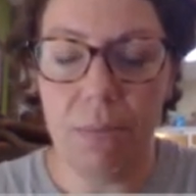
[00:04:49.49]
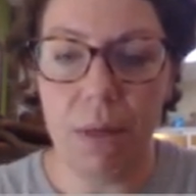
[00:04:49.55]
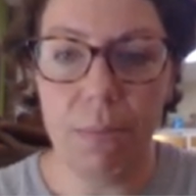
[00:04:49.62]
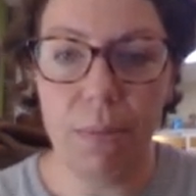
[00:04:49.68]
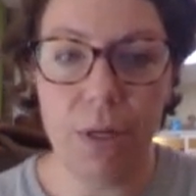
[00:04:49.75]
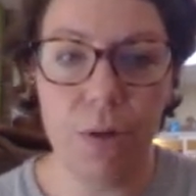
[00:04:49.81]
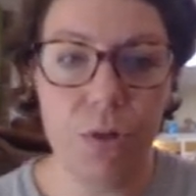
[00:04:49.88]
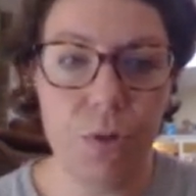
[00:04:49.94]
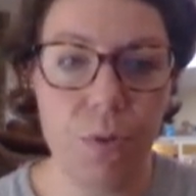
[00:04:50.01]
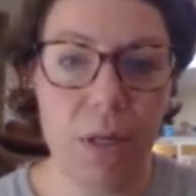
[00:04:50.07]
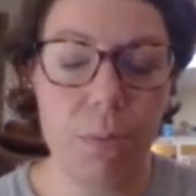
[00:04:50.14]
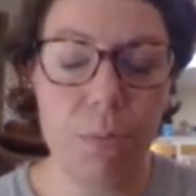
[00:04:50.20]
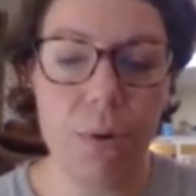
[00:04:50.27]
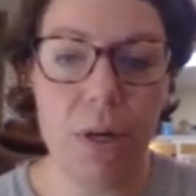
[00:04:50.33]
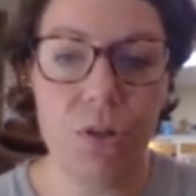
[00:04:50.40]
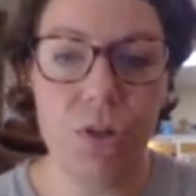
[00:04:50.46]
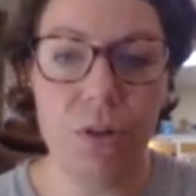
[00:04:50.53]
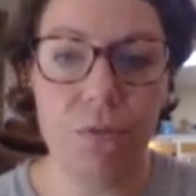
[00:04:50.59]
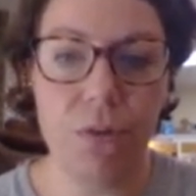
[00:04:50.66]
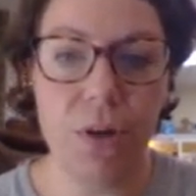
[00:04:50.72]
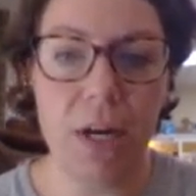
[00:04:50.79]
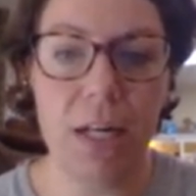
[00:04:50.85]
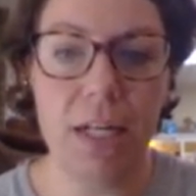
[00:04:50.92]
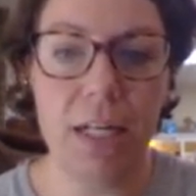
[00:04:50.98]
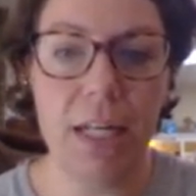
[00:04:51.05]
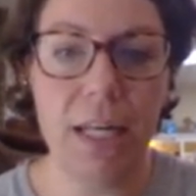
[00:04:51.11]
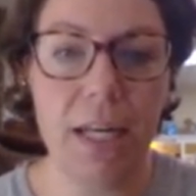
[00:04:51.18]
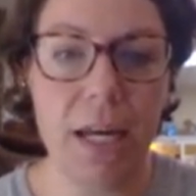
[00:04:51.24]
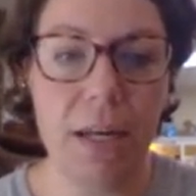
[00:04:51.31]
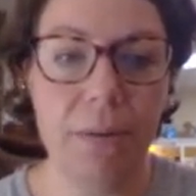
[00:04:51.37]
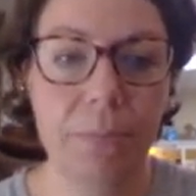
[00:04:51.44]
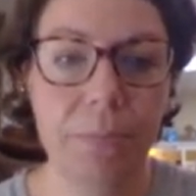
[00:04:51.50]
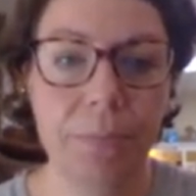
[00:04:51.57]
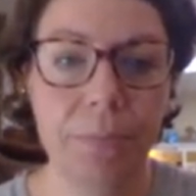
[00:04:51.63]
Maybe you're doing a project for Hanoniga.